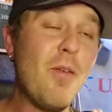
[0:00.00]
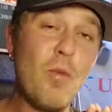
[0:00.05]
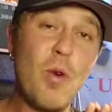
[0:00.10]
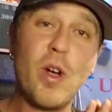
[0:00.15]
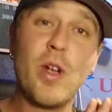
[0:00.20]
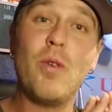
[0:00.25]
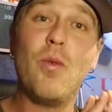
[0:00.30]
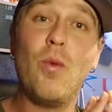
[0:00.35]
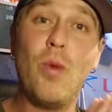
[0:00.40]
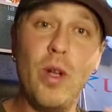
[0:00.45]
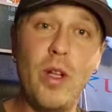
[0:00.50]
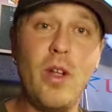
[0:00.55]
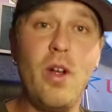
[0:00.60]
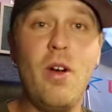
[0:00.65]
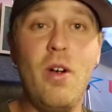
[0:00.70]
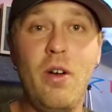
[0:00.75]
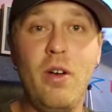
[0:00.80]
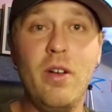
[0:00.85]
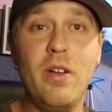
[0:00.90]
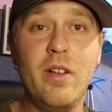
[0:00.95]
I'm working really
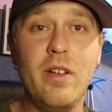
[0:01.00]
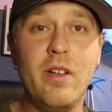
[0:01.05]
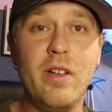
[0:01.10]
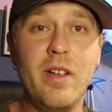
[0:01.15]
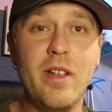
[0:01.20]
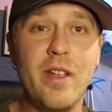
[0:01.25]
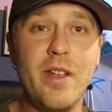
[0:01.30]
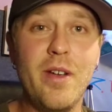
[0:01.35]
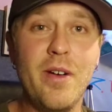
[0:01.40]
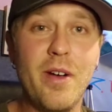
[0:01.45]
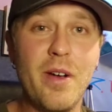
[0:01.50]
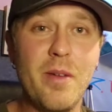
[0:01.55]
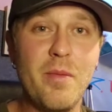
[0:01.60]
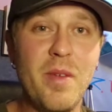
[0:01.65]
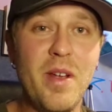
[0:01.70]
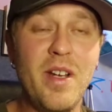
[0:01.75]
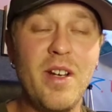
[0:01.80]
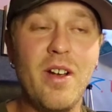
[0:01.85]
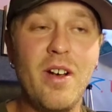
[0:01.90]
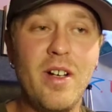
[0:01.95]
hard. You know what I
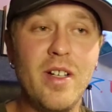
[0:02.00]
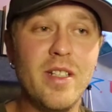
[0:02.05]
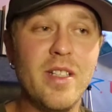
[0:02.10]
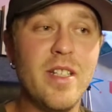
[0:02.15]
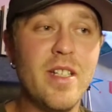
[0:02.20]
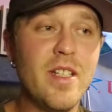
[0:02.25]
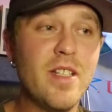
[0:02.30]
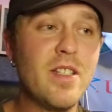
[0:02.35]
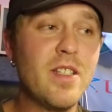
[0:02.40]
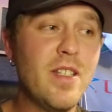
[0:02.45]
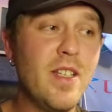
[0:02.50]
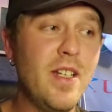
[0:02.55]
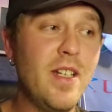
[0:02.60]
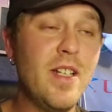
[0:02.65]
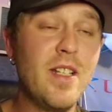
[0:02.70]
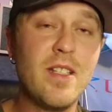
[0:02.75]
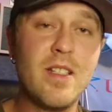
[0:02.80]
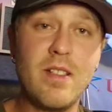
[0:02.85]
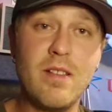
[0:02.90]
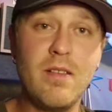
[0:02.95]
mean? On this. And
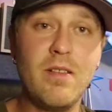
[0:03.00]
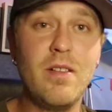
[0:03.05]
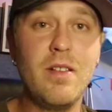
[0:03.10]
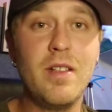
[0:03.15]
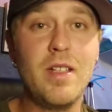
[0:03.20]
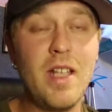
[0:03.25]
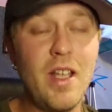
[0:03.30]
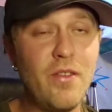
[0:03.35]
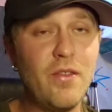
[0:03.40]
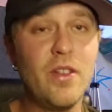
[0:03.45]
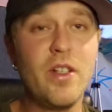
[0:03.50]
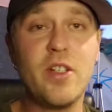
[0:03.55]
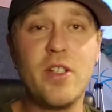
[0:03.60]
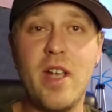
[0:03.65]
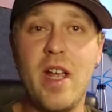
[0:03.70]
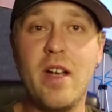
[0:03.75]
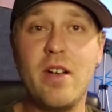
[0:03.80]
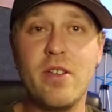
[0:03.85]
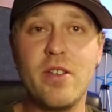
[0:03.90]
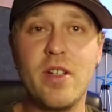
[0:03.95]
it's definitely
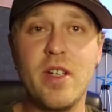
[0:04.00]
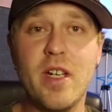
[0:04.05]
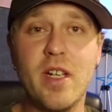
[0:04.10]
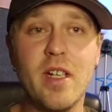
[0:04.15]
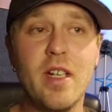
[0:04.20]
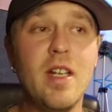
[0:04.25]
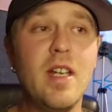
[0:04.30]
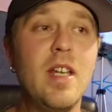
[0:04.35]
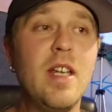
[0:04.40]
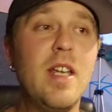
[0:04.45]
challenging.